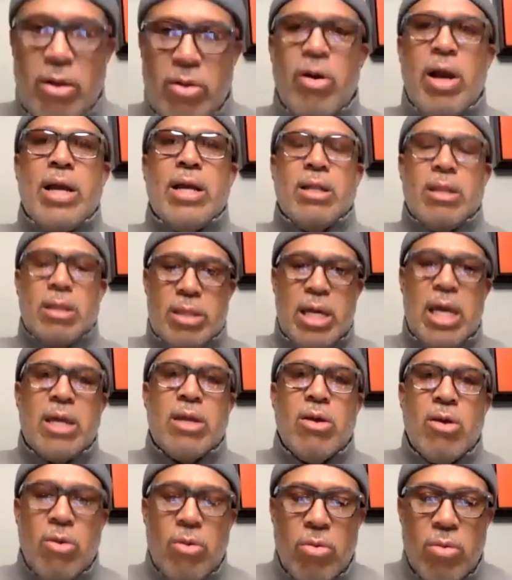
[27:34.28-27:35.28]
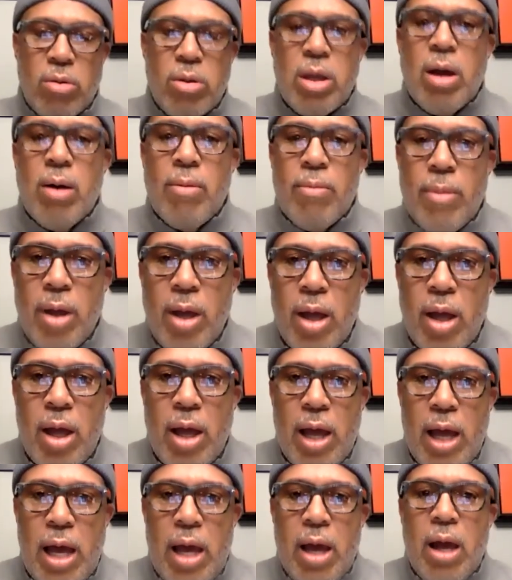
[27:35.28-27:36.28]
Great. Thank you. Yep.
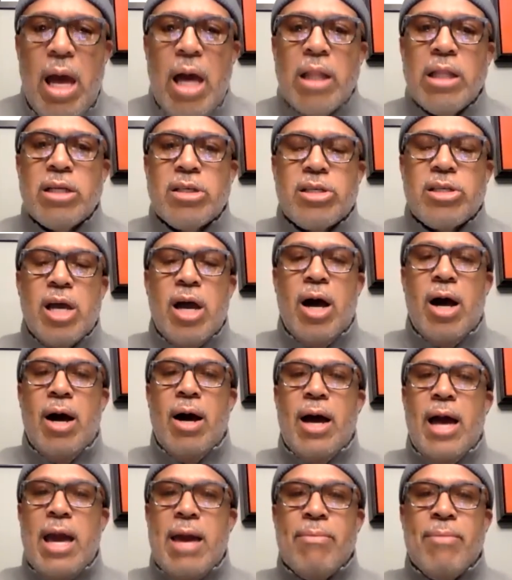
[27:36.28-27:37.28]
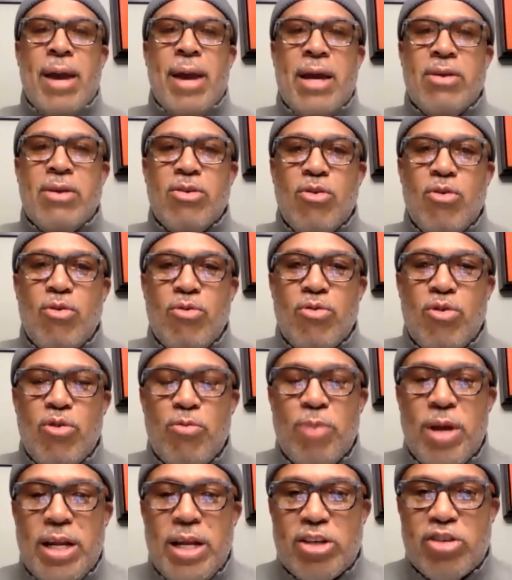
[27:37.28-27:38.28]
Ellis, hey man, you've
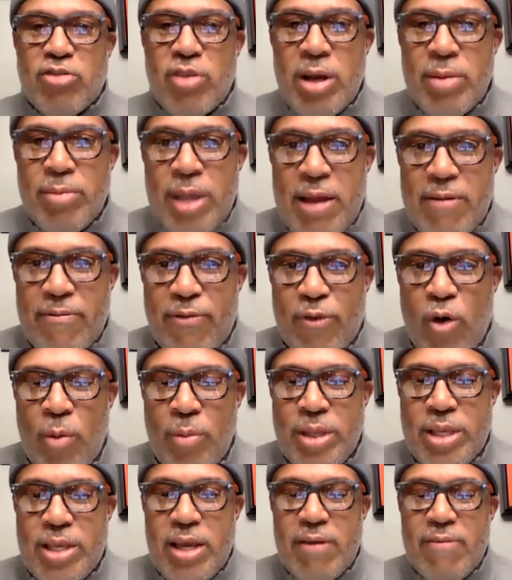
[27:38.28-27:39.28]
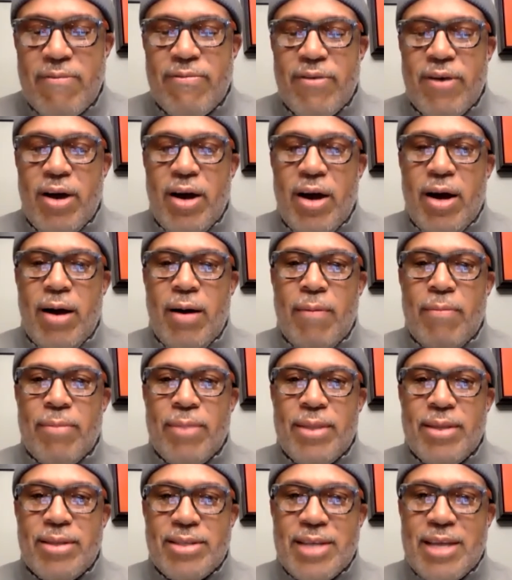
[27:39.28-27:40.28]
been extremely informative
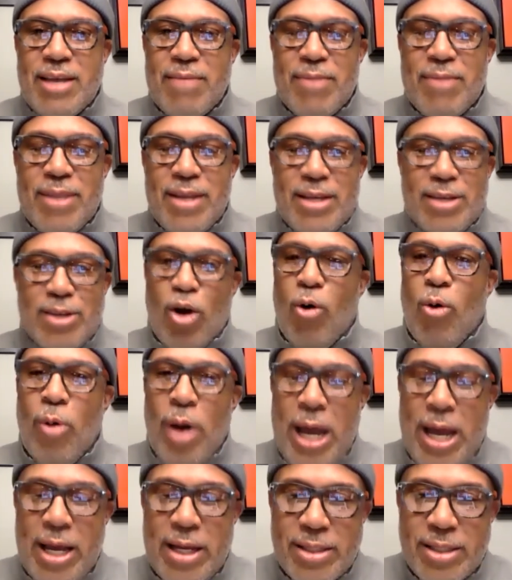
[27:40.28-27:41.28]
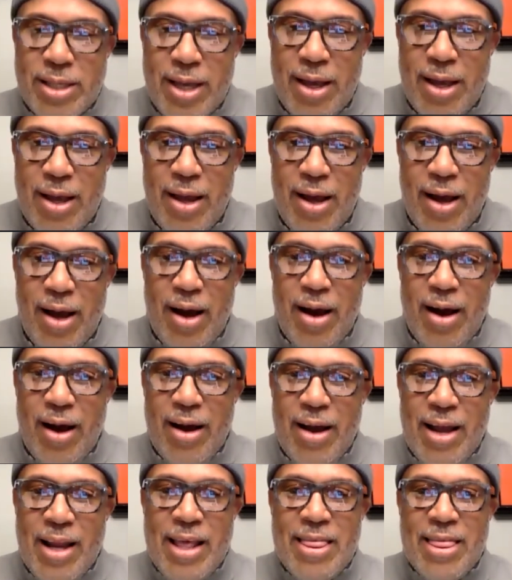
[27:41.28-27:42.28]
this evening, as always.
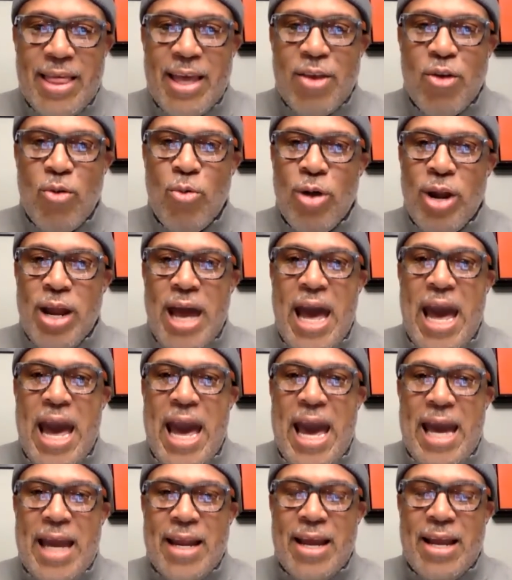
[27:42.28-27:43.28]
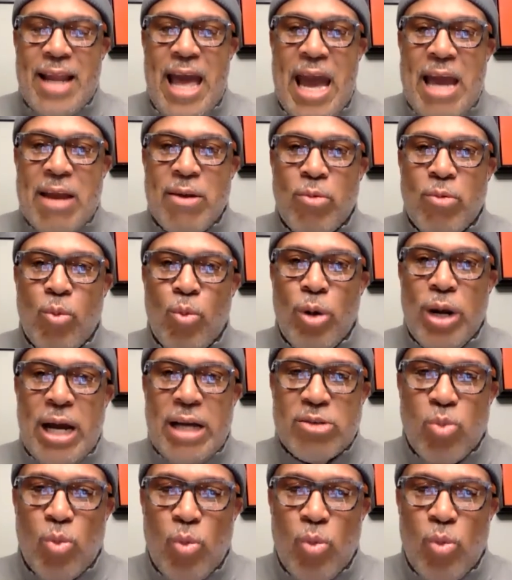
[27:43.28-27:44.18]
Anything you want to add? And what I